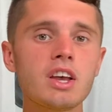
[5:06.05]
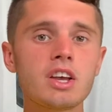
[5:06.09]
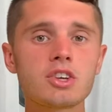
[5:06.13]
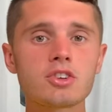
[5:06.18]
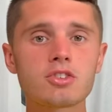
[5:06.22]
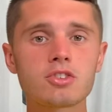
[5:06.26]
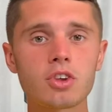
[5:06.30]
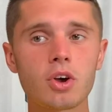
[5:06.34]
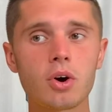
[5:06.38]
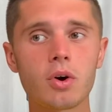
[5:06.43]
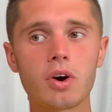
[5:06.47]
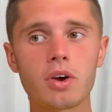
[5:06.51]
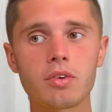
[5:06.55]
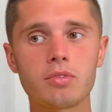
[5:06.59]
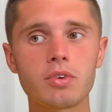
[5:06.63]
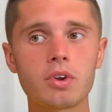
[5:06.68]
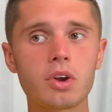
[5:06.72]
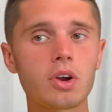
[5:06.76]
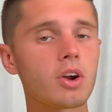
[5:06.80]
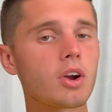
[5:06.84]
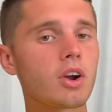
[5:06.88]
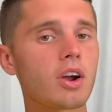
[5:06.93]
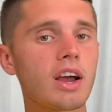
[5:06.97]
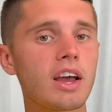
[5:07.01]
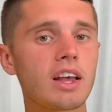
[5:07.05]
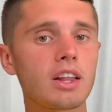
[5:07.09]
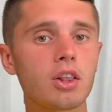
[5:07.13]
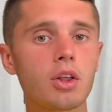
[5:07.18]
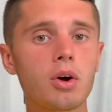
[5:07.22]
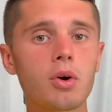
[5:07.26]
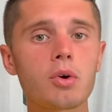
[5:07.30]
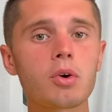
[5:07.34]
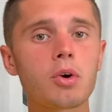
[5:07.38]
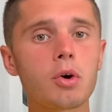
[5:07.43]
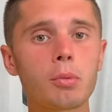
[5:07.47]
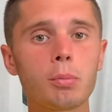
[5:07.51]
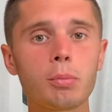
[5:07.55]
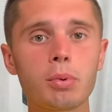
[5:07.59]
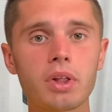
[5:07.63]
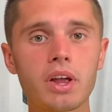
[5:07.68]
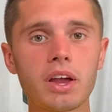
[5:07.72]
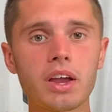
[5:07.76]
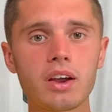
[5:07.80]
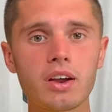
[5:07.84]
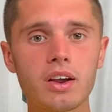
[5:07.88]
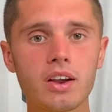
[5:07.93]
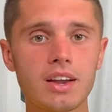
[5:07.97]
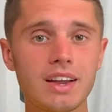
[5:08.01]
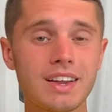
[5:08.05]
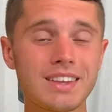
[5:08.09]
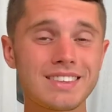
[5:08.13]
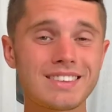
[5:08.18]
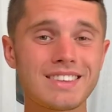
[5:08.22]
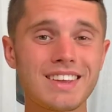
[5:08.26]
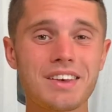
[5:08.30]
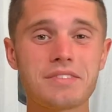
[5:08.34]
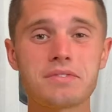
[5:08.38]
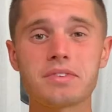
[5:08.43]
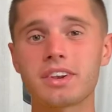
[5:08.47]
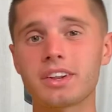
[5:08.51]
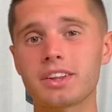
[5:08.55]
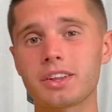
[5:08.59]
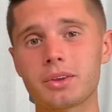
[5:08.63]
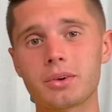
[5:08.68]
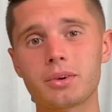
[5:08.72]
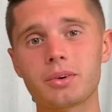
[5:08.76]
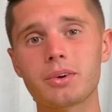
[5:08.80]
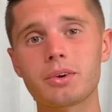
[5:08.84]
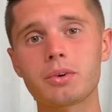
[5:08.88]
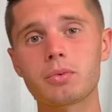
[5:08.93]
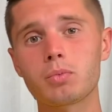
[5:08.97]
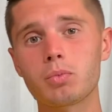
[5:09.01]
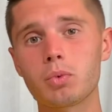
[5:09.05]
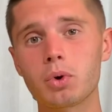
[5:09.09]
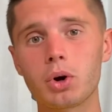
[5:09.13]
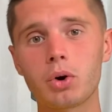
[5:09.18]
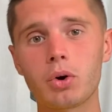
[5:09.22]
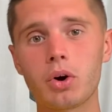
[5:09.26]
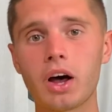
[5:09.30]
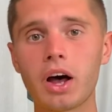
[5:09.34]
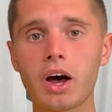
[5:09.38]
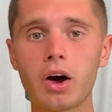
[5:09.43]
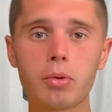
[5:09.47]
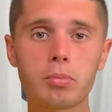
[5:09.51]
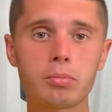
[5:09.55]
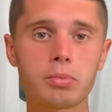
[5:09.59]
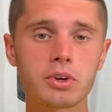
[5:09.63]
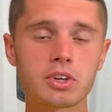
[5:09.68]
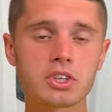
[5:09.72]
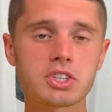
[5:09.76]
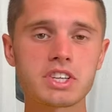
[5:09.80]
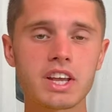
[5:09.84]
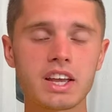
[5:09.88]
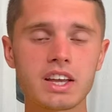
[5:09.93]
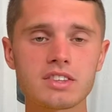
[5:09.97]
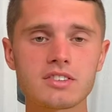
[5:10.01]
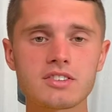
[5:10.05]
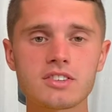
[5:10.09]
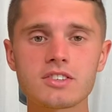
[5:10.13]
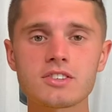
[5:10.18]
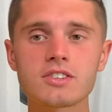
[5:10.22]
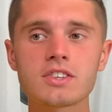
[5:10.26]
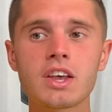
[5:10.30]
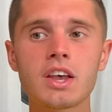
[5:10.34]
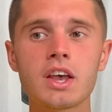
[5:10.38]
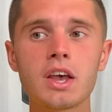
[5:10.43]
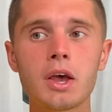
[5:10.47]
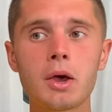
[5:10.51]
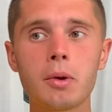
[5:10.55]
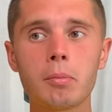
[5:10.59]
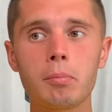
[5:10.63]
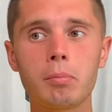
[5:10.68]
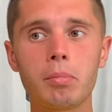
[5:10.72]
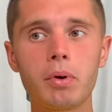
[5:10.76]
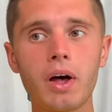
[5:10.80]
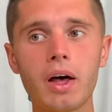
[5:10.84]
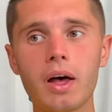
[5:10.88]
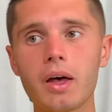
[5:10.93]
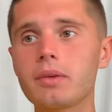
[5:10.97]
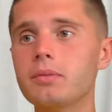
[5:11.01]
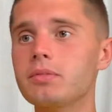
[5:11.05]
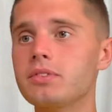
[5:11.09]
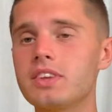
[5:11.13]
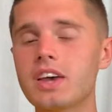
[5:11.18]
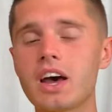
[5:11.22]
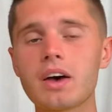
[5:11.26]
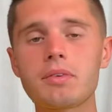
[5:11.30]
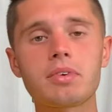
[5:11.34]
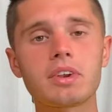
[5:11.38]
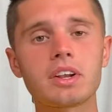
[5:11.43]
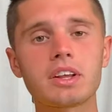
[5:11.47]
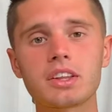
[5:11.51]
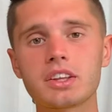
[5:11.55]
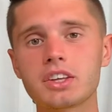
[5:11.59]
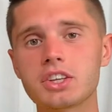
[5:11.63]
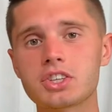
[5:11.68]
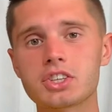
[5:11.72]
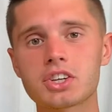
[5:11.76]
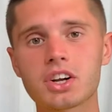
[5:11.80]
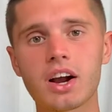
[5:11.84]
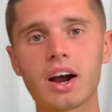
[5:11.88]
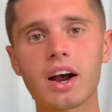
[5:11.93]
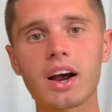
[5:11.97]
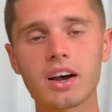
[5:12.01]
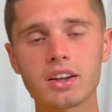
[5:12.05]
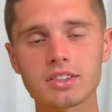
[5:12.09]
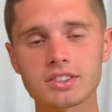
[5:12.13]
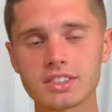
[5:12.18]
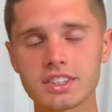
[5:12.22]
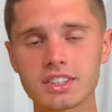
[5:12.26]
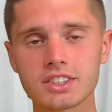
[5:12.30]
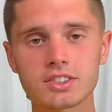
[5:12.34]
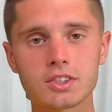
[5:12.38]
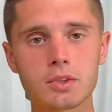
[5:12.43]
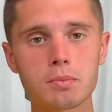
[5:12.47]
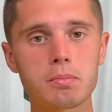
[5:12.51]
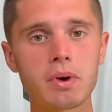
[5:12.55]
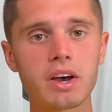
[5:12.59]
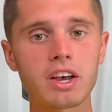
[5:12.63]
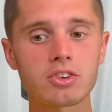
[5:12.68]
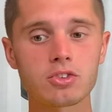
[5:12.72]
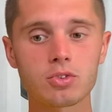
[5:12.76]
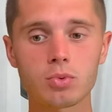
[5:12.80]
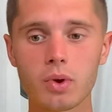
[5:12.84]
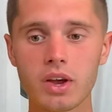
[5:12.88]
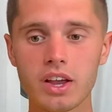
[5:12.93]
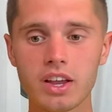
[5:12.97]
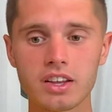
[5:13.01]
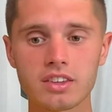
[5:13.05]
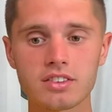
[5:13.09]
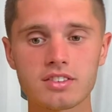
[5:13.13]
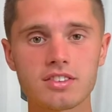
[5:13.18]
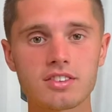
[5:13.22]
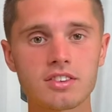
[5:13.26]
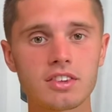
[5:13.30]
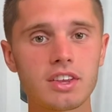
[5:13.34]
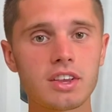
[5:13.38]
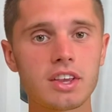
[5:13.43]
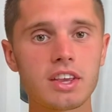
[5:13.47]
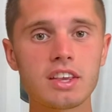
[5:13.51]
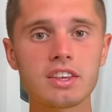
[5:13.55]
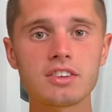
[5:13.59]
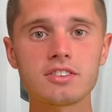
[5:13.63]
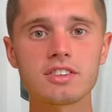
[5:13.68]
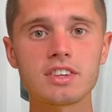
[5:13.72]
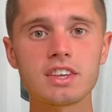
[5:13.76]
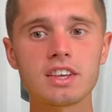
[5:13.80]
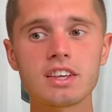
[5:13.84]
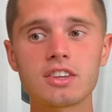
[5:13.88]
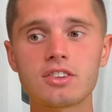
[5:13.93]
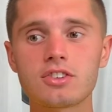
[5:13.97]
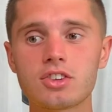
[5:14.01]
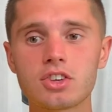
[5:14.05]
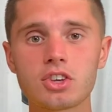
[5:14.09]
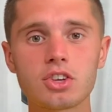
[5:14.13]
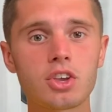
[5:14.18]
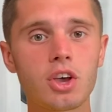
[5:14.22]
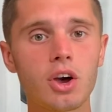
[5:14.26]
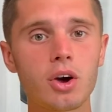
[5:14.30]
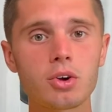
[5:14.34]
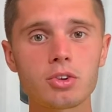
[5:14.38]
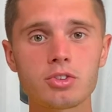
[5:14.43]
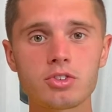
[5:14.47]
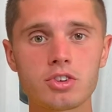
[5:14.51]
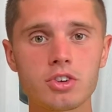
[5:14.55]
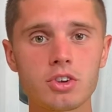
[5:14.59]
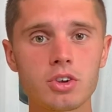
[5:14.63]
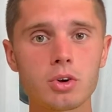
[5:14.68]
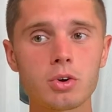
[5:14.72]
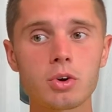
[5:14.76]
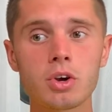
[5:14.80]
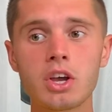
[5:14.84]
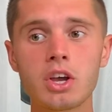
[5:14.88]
So if you're a local player, it definitely will help your chances but definitely tryouts is the best way. It's easy to go to.